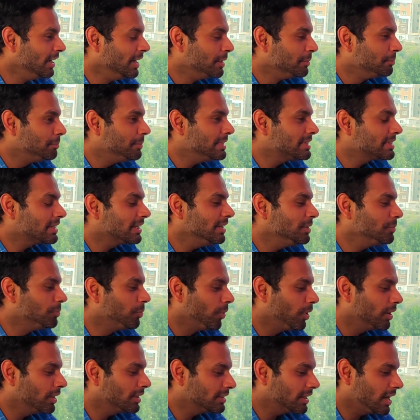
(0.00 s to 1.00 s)
Basically,
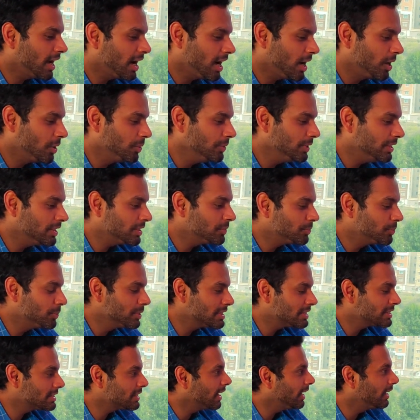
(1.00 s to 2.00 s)
how it
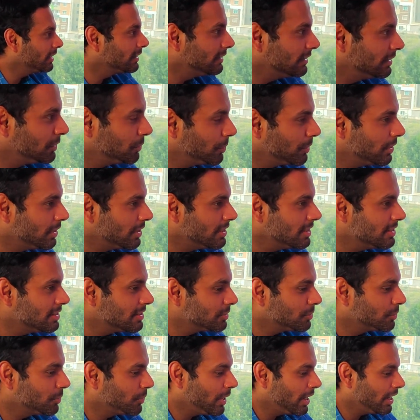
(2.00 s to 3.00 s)
was started
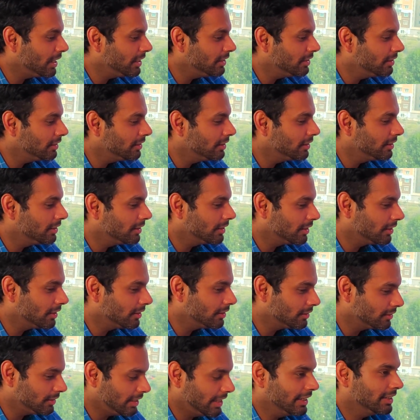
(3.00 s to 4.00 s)
was when
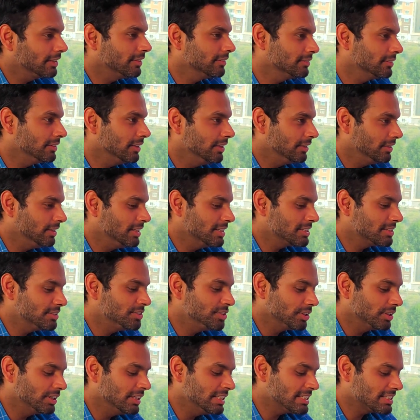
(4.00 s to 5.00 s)
this
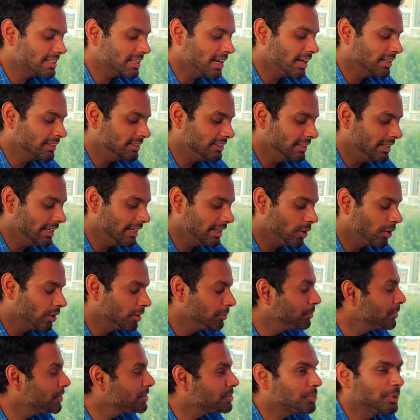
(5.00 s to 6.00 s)
journey started like
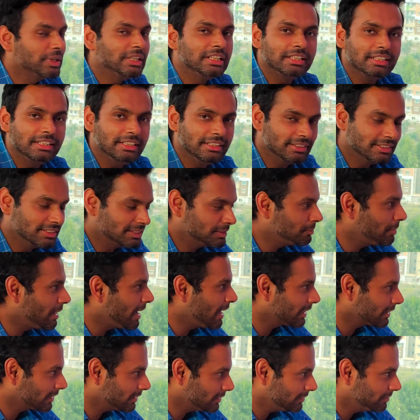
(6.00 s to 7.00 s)
almost 20 years
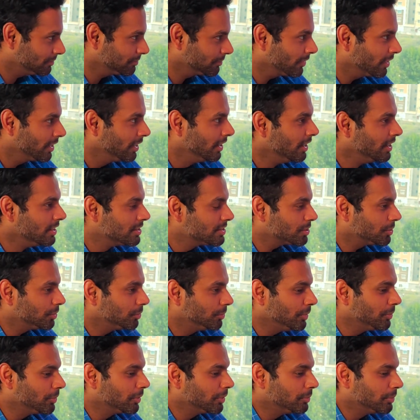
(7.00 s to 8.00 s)
back. So
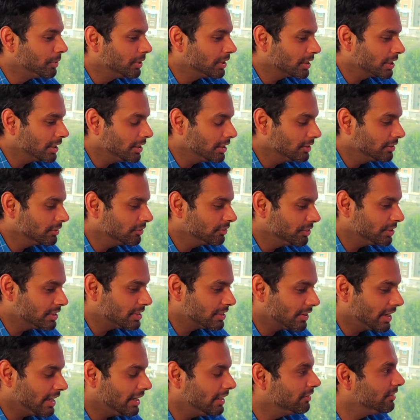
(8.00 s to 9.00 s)
we were working
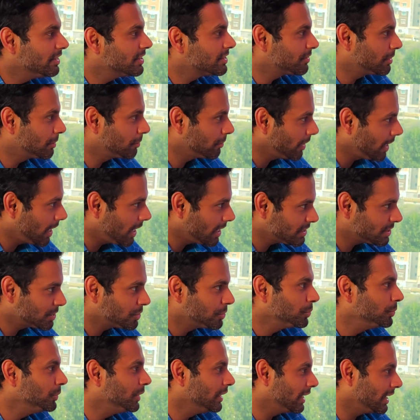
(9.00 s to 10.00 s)
with railways from last
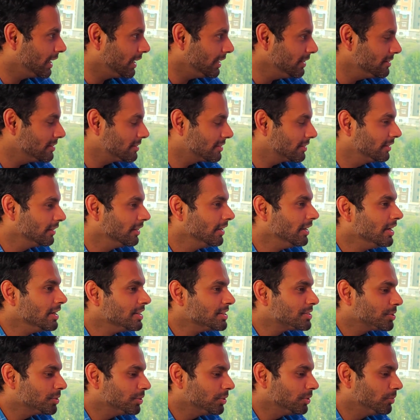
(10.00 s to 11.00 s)
2 decades.
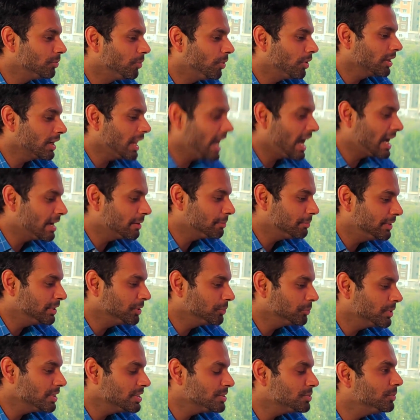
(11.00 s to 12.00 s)
So what
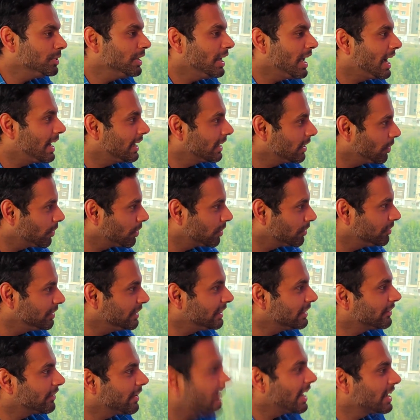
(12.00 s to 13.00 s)
happened was we had a lot of
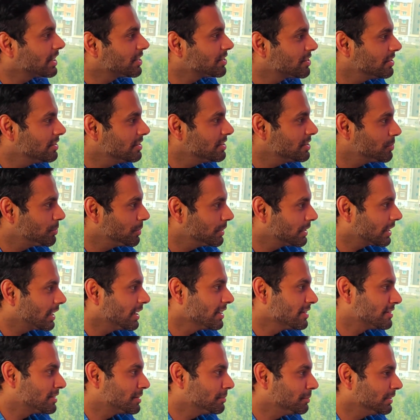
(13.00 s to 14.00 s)
interactions with
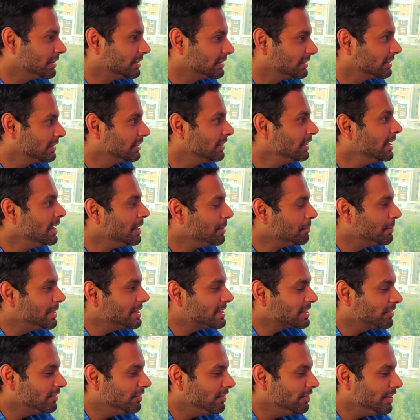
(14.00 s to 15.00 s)
customers.
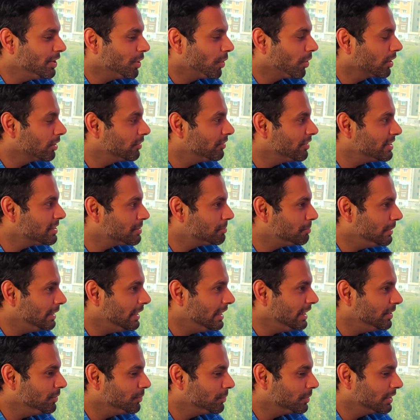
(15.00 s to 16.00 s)
Basically, we always
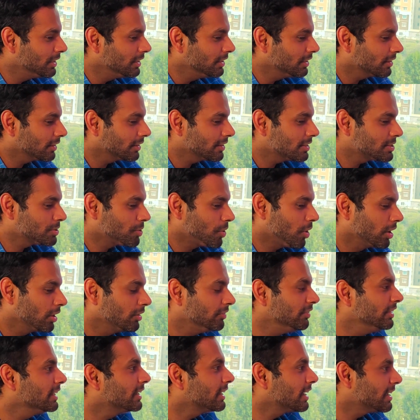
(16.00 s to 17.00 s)
believe in
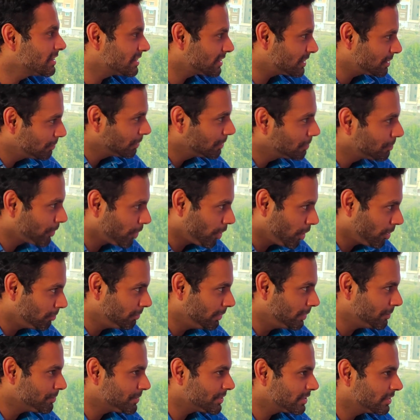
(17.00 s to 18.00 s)
solving customer
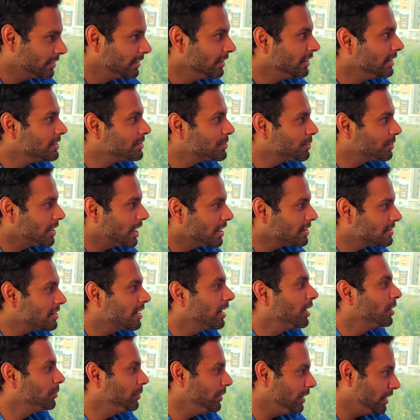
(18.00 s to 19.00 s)
problems. So that's
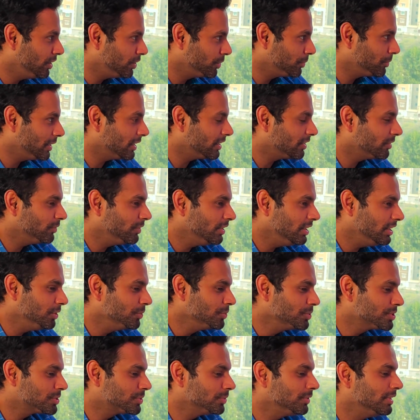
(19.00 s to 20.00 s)
how we innovate. We
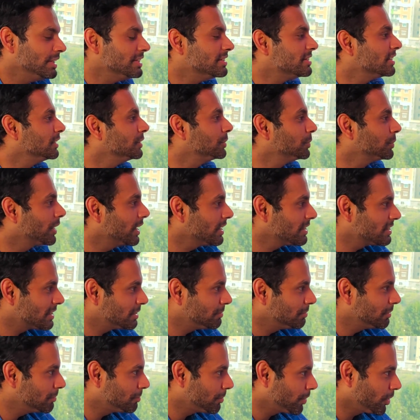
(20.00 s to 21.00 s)
used to listen to
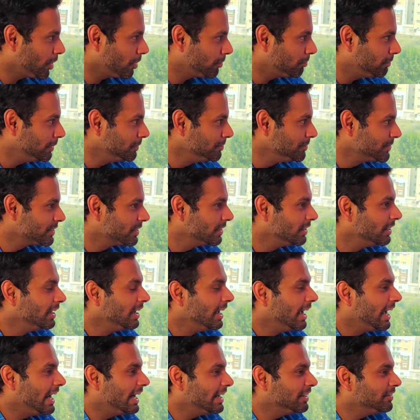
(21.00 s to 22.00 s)
customer problems
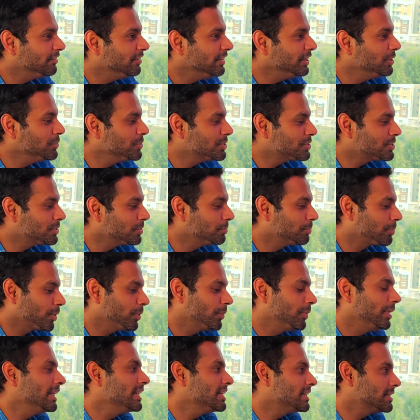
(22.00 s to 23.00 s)
and we used to
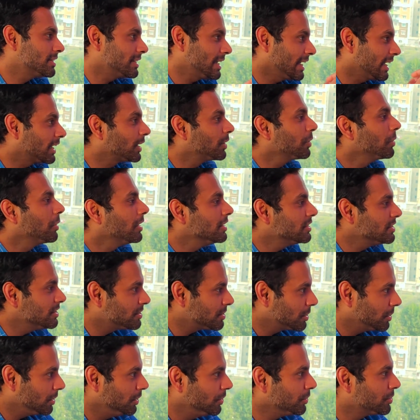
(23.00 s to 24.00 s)
provide a technology
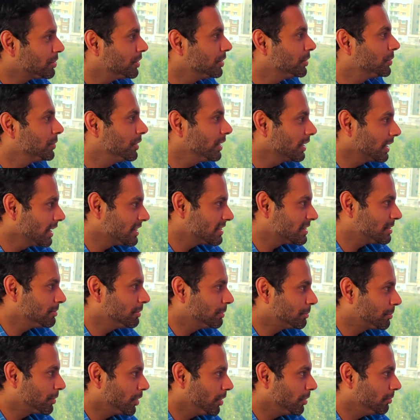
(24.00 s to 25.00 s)
solution to the
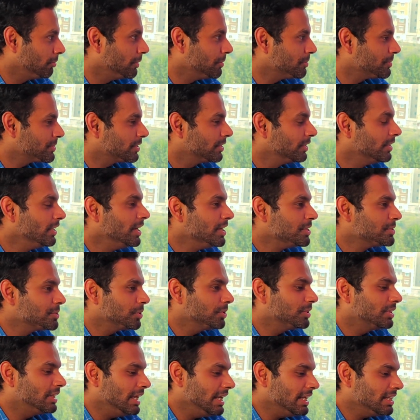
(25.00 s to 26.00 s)
customer problems.
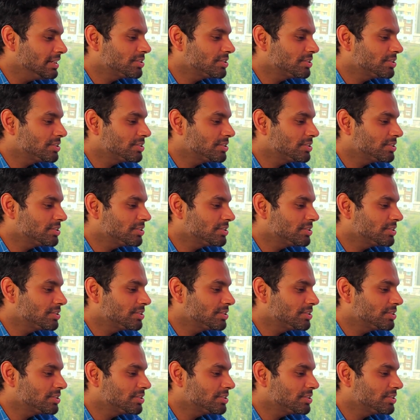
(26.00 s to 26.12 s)
So they